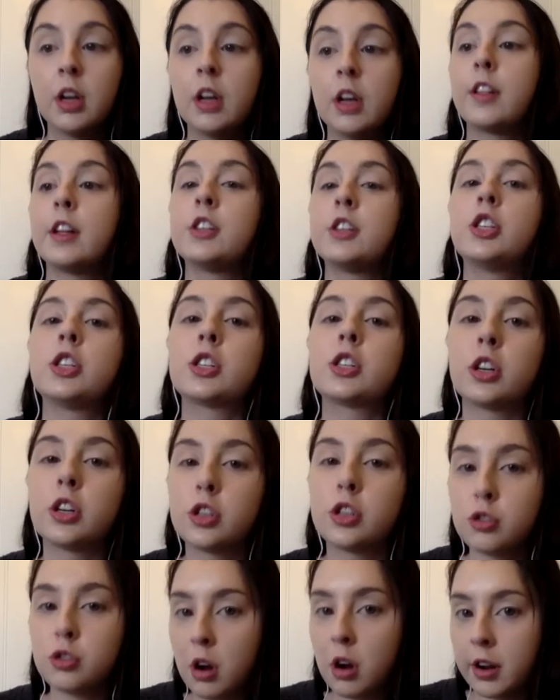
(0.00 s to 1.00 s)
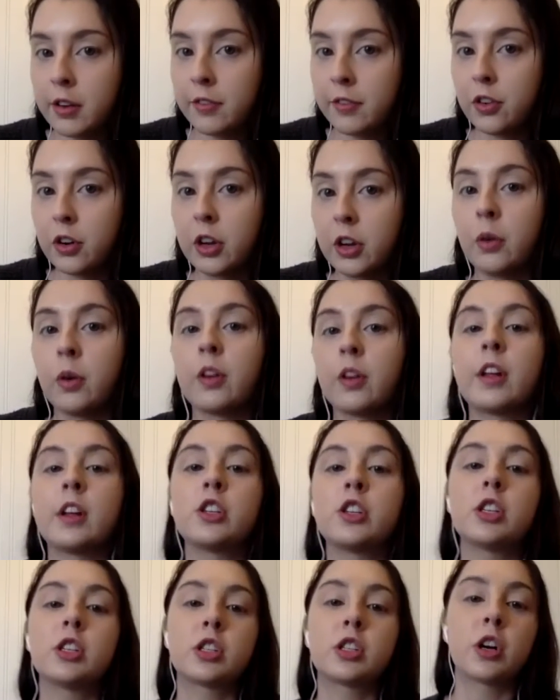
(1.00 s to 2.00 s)
then she started drawing for you, or then
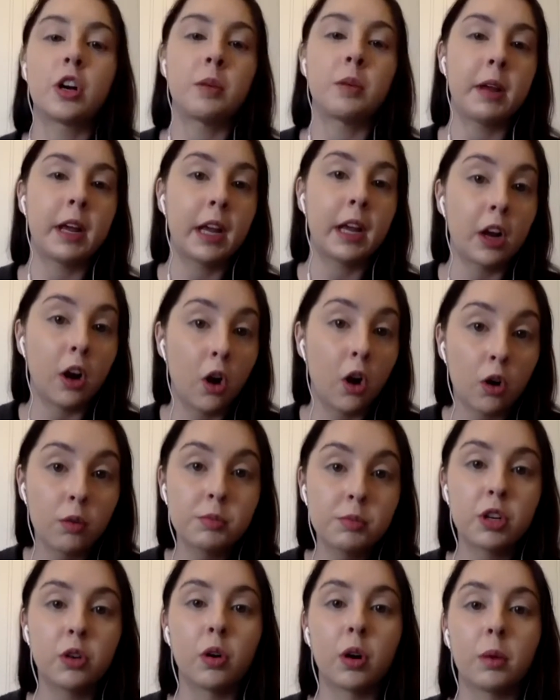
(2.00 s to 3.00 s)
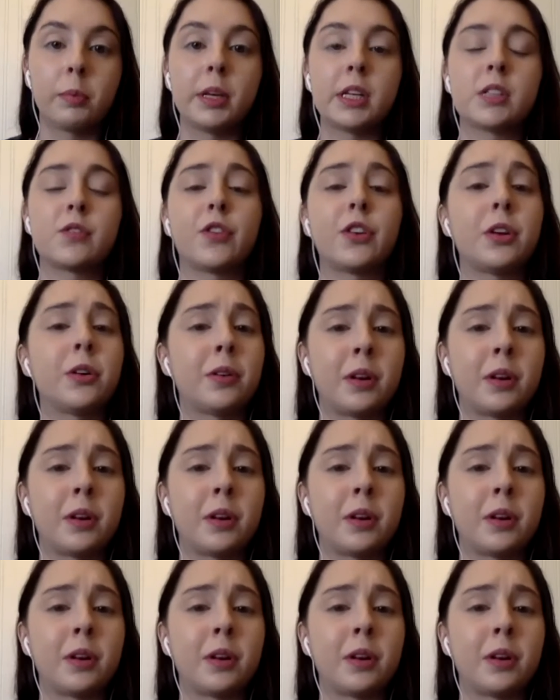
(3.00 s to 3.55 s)
she started making a home decor piece for you.